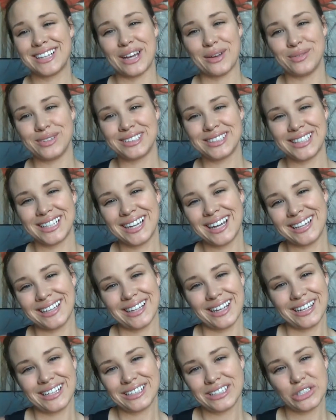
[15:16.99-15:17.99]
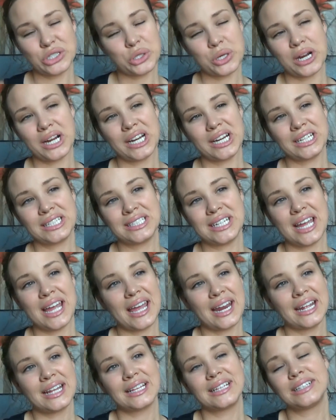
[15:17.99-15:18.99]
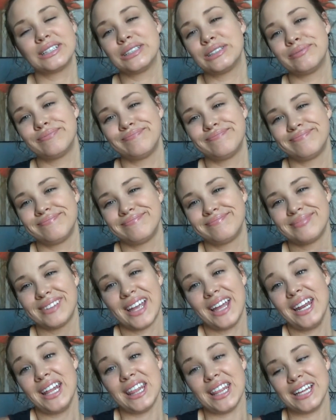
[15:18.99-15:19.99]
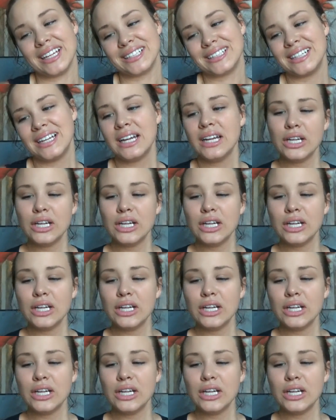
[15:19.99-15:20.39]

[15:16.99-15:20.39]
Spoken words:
Obviously, I like trying tanning, anything.